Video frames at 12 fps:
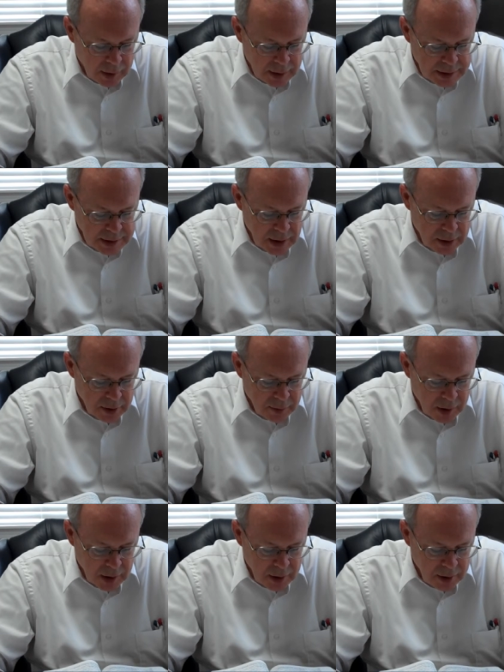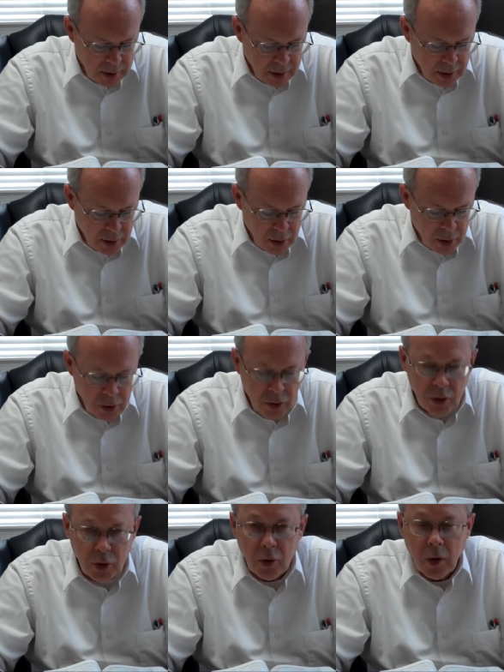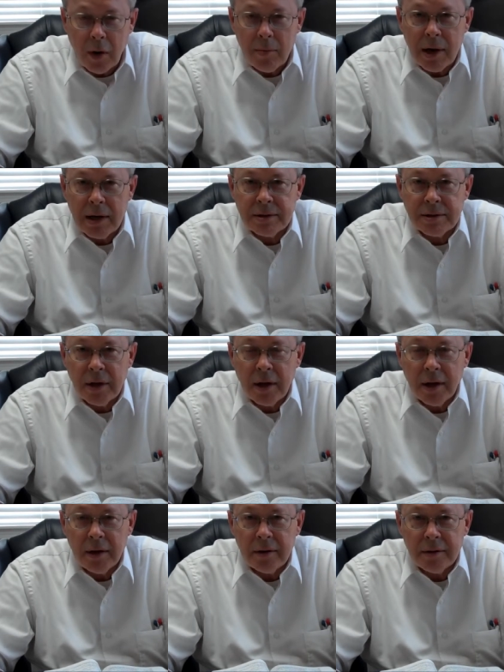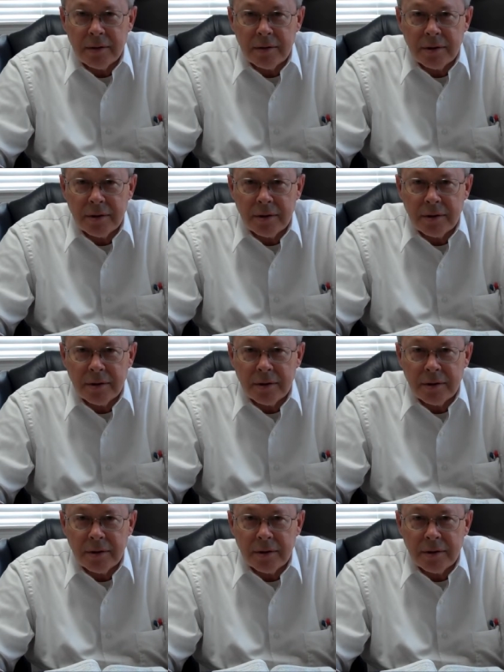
He said to me, You are my son.